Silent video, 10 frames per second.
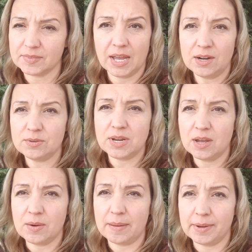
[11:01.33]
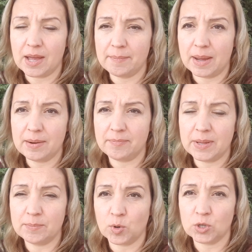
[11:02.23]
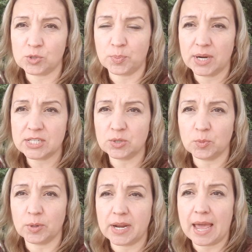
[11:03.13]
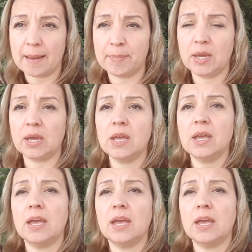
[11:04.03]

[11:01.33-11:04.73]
I don't know. I might have been more depressed or more unhappy